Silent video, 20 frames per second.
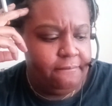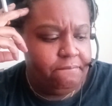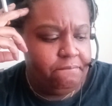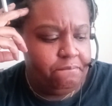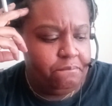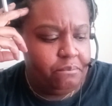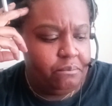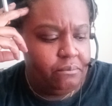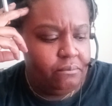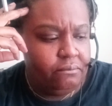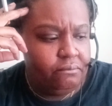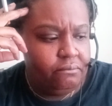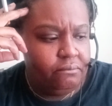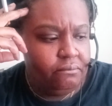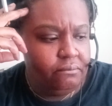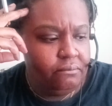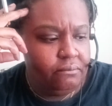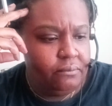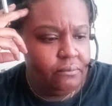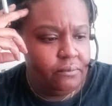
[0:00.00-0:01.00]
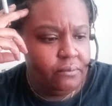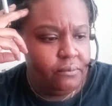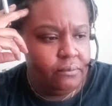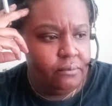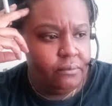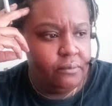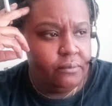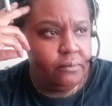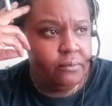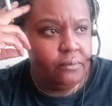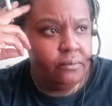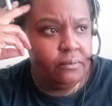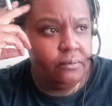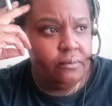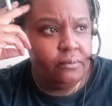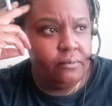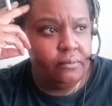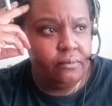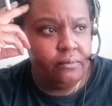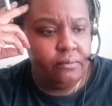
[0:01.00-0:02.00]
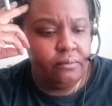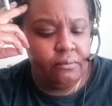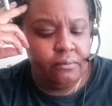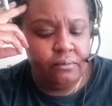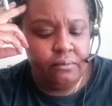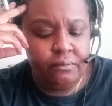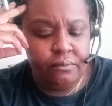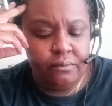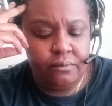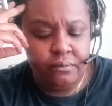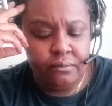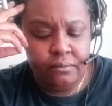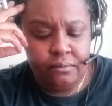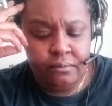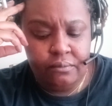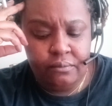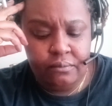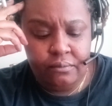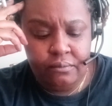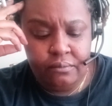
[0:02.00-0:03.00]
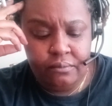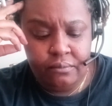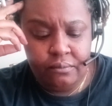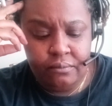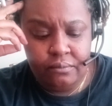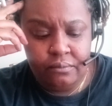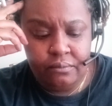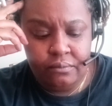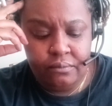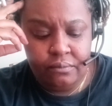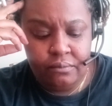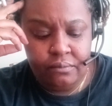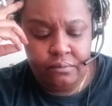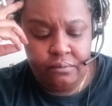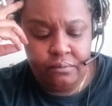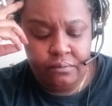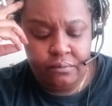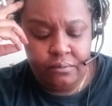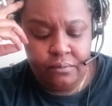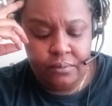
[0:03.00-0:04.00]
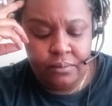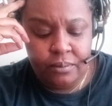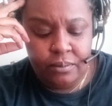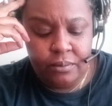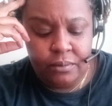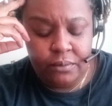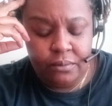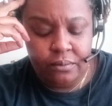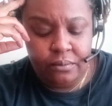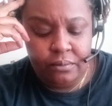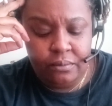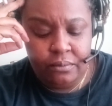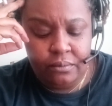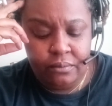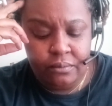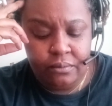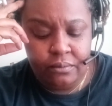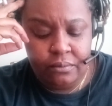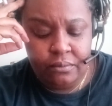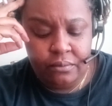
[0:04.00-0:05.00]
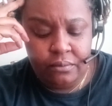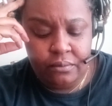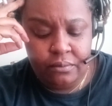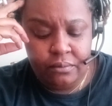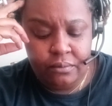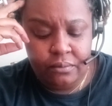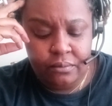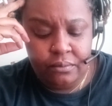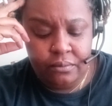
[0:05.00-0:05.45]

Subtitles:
Nobody speaks.